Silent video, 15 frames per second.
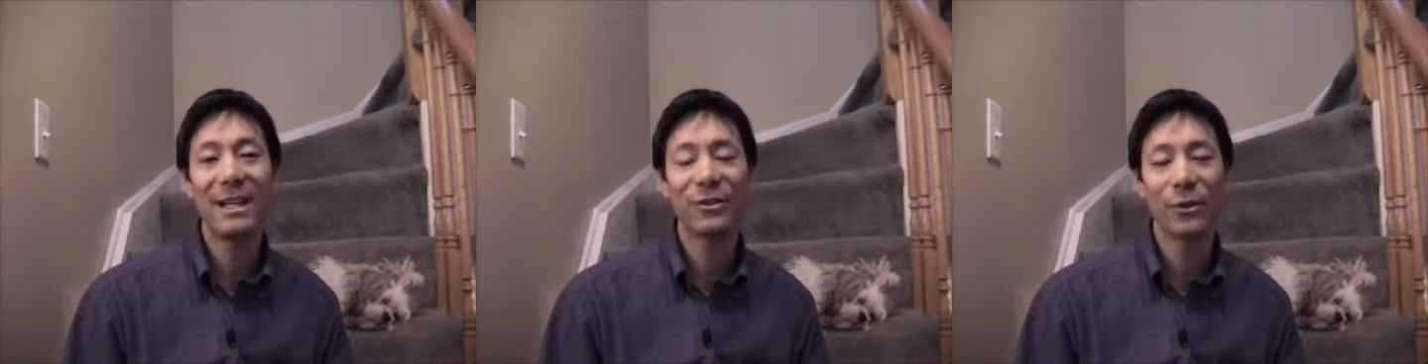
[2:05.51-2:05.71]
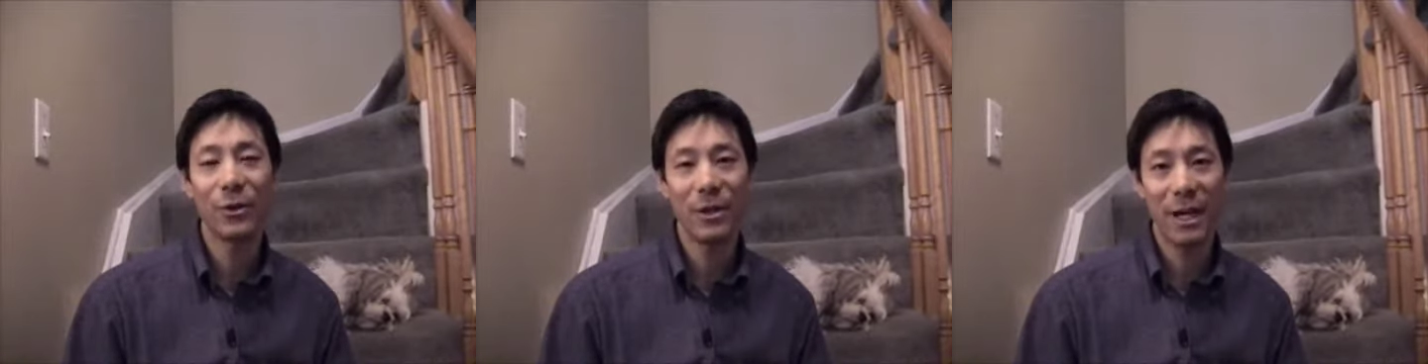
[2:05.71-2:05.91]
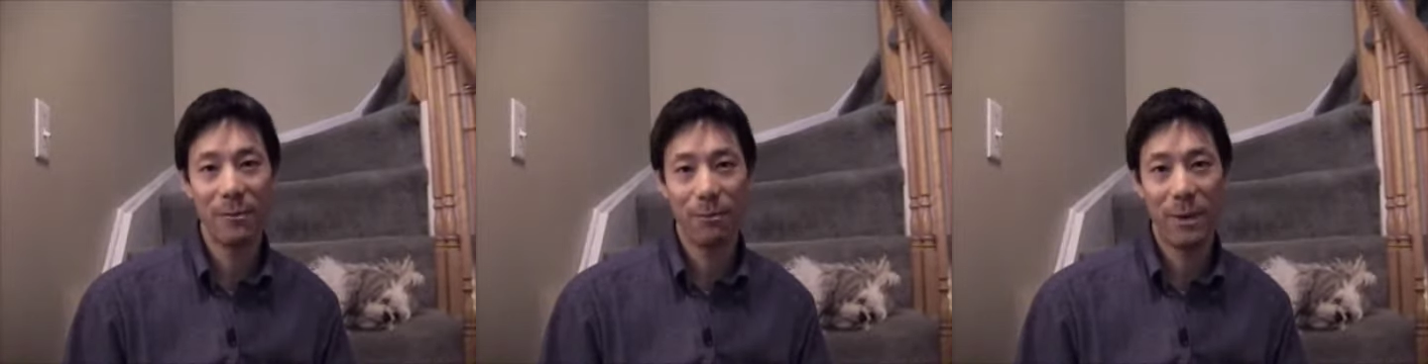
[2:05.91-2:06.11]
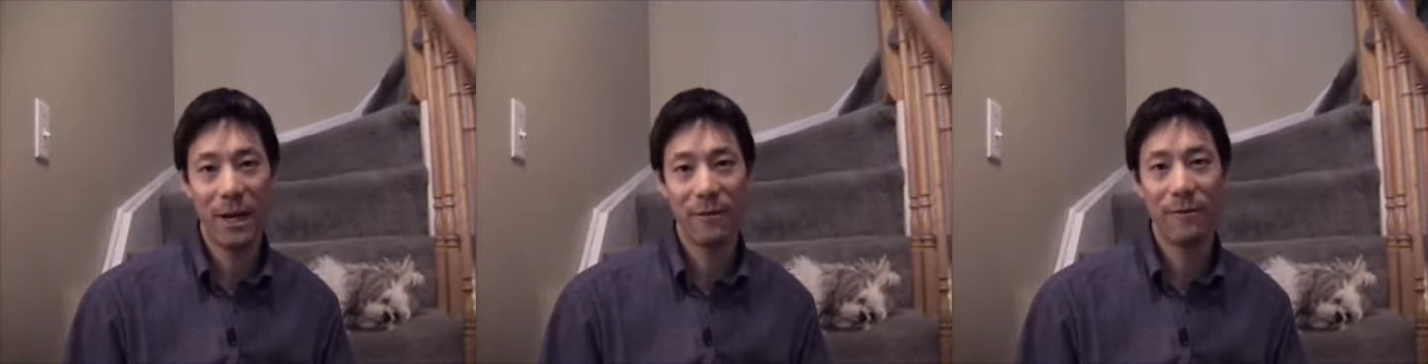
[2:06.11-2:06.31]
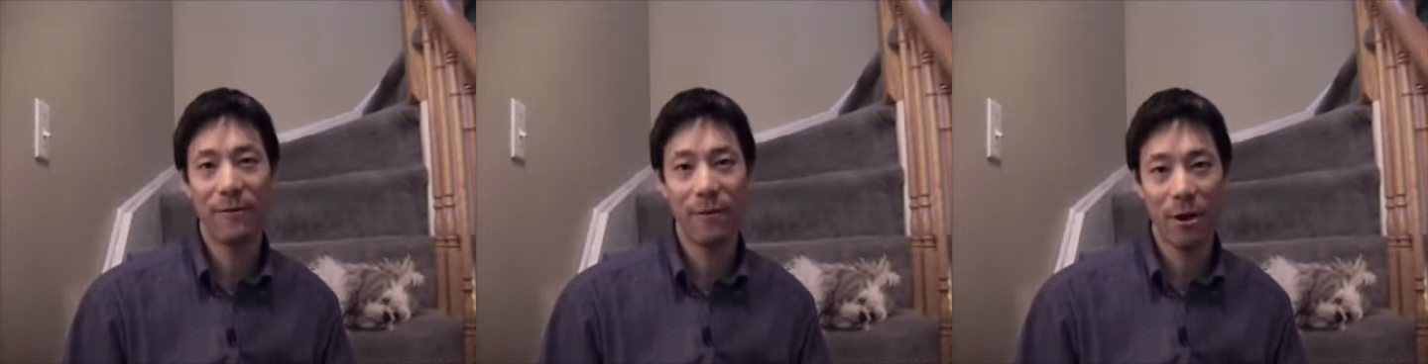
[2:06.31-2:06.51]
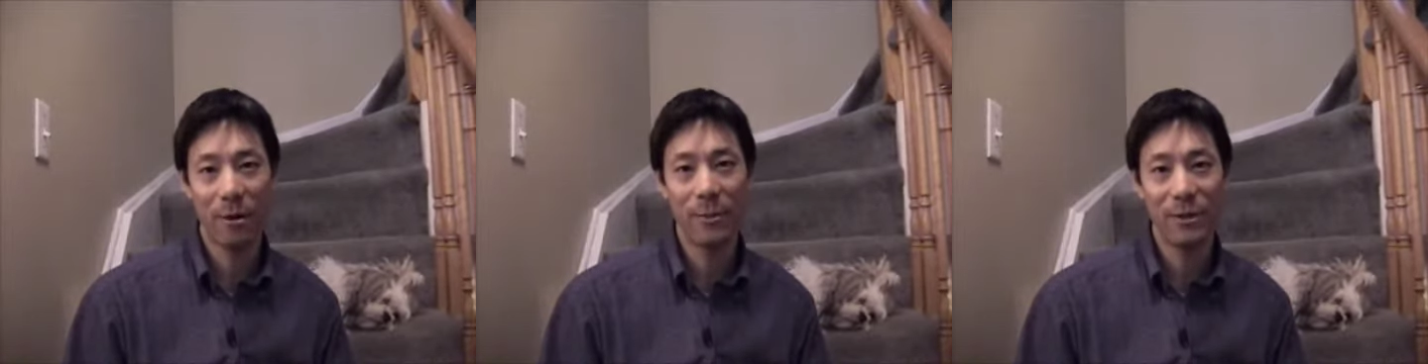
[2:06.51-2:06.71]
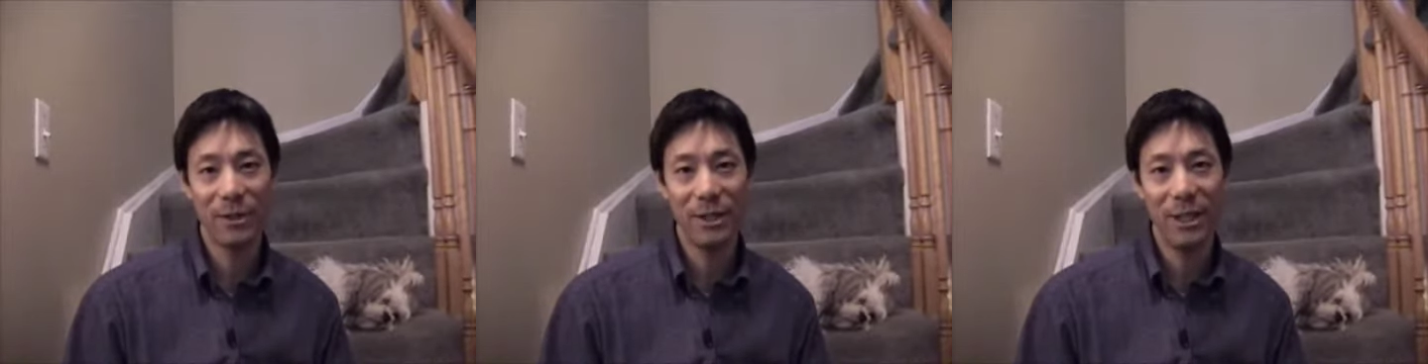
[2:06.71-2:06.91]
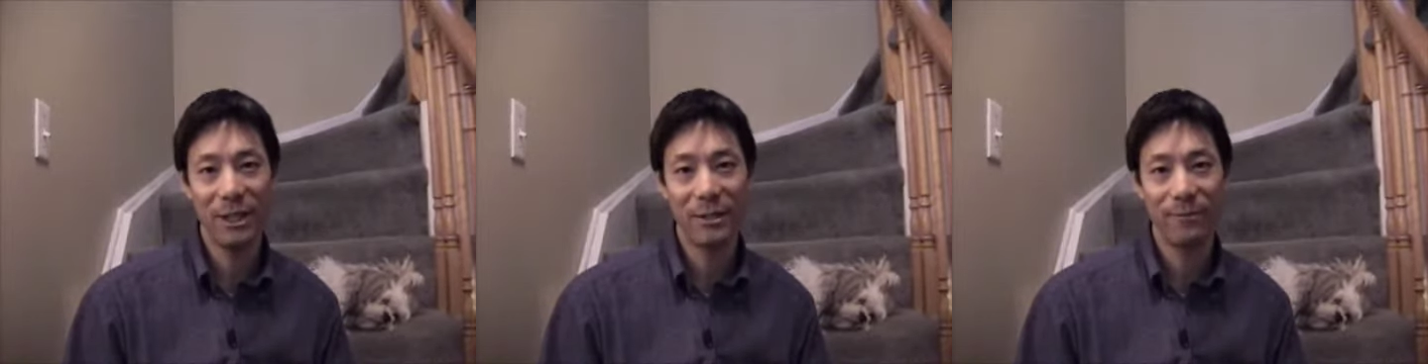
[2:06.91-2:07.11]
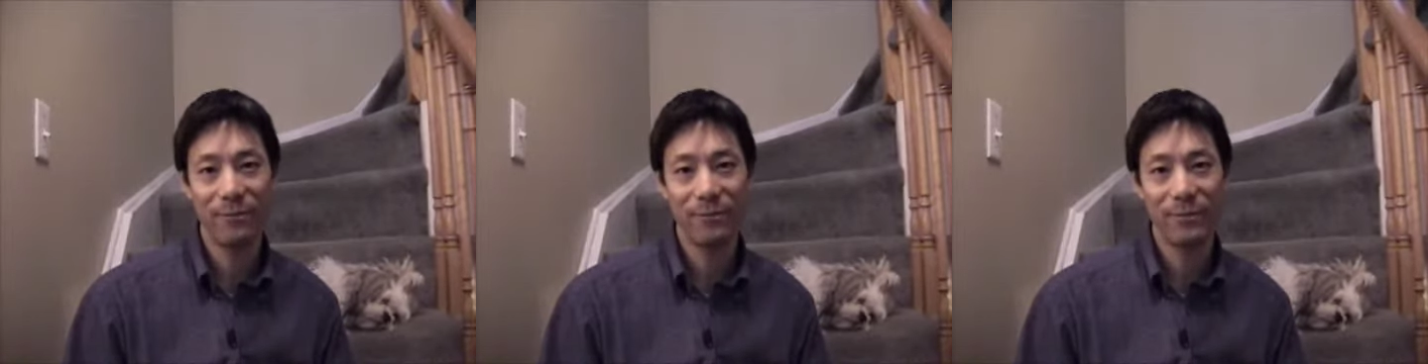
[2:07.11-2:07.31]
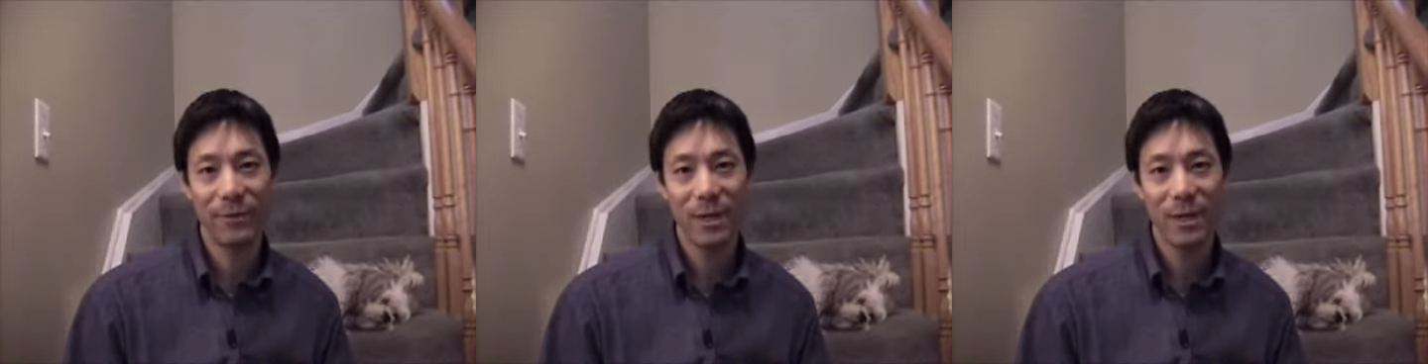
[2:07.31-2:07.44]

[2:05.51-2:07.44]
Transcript: internet pet pharmacies.